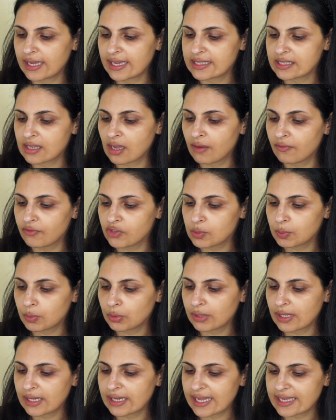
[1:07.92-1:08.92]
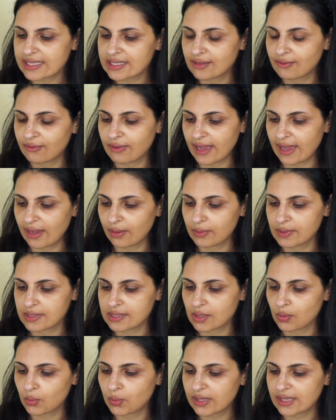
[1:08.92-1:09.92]
comfortable, lasting for
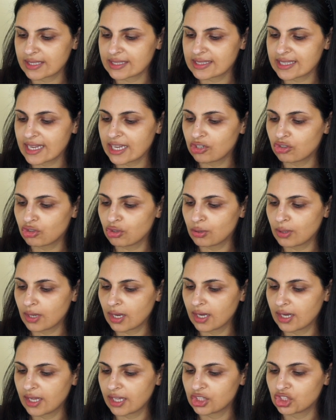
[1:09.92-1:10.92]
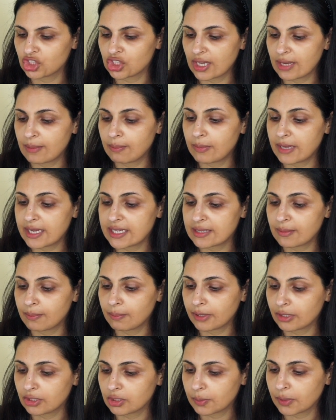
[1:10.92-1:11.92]
hours. With stay true colour and sheer medium
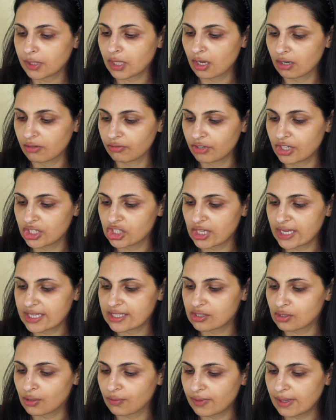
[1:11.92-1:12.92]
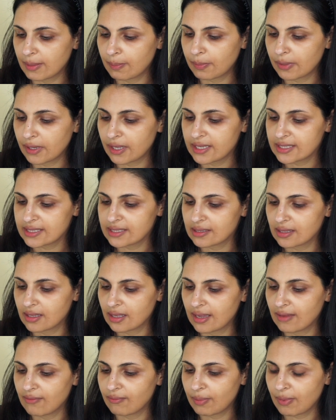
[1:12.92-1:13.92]
buildable coverage, it softly blurs
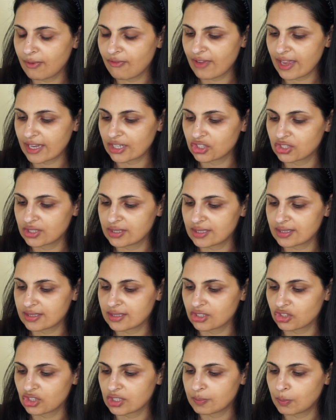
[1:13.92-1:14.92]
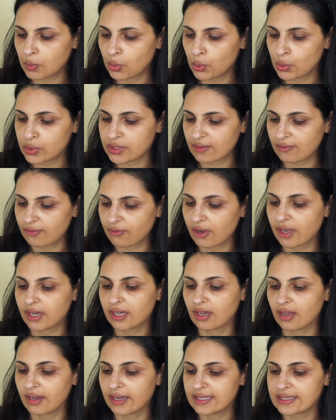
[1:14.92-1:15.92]
imperfections such as pores and fine
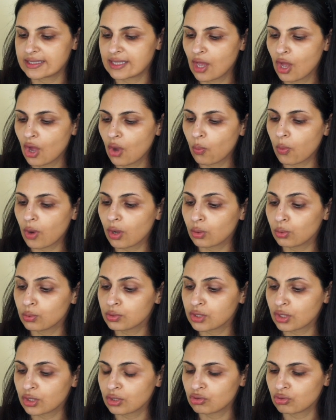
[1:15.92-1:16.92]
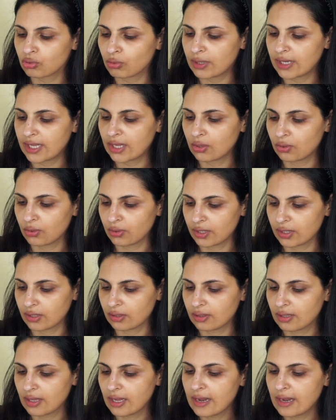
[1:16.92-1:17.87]
lines, while also controlling oil.